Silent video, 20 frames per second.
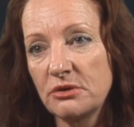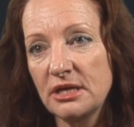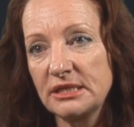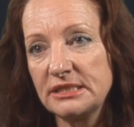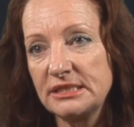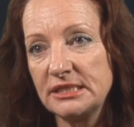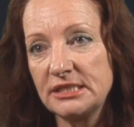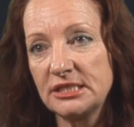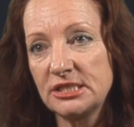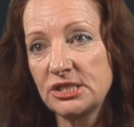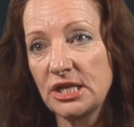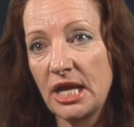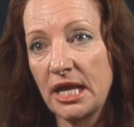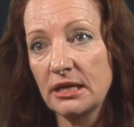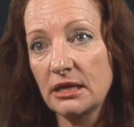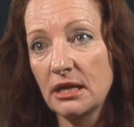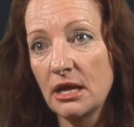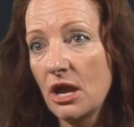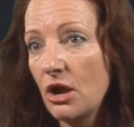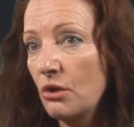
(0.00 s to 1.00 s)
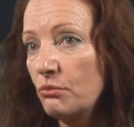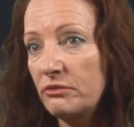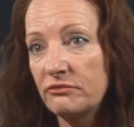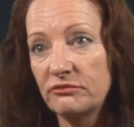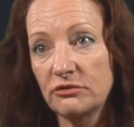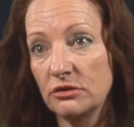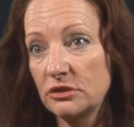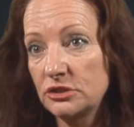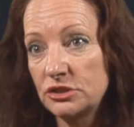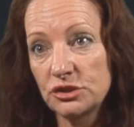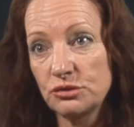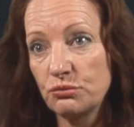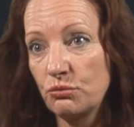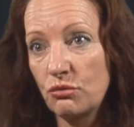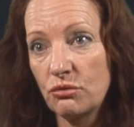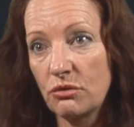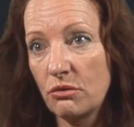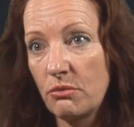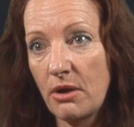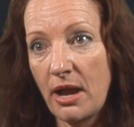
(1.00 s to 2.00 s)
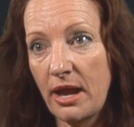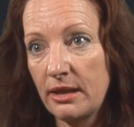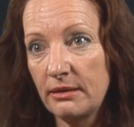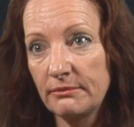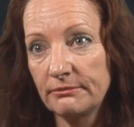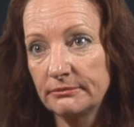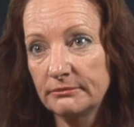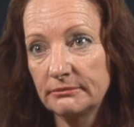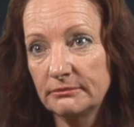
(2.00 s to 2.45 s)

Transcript: I said to Jake, we've got to just walk away.